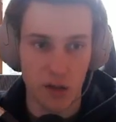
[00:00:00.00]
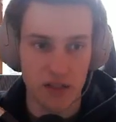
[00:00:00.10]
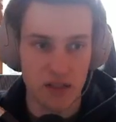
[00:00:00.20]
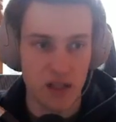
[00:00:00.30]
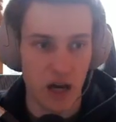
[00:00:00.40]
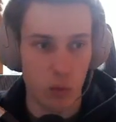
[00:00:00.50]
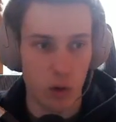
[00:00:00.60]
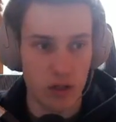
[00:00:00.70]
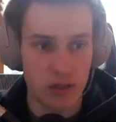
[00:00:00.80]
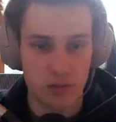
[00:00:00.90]
this guy
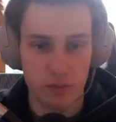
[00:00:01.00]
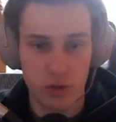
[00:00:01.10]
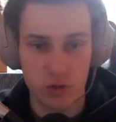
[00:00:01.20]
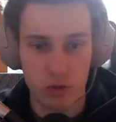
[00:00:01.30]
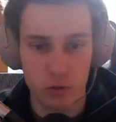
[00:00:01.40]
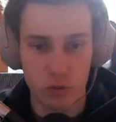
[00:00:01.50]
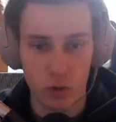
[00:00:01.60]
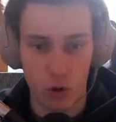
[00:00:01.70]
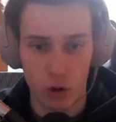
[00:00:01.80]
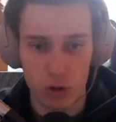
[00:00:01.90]
wants two
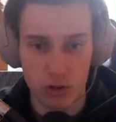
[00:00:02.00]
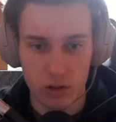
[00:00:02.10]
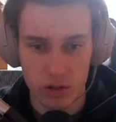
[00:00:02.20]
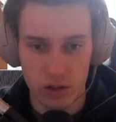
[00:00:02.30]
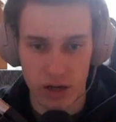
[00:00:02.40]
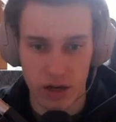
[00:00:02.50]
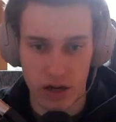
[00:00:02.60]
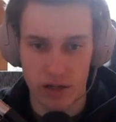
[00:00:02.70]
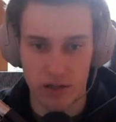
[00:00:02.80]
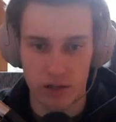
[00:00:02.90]
gold. Get
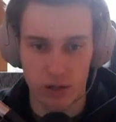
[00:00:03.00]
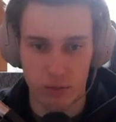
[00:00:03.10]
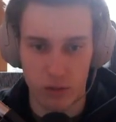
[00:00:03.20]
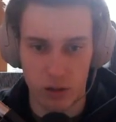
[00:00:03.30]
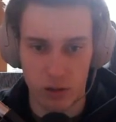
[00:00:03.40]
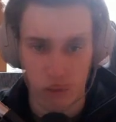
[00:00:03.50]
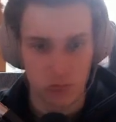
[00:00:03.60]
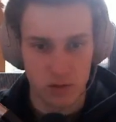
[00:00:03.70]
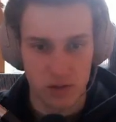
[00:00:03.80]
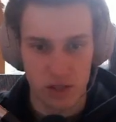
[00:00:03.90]
out of here,
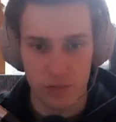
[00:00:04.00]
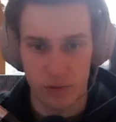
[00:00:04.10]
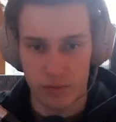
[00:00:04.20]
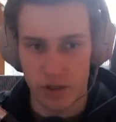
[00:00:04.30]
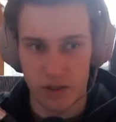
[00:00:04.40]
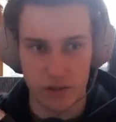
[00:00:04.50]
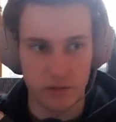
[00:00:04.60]
bro. Let's keep on mining.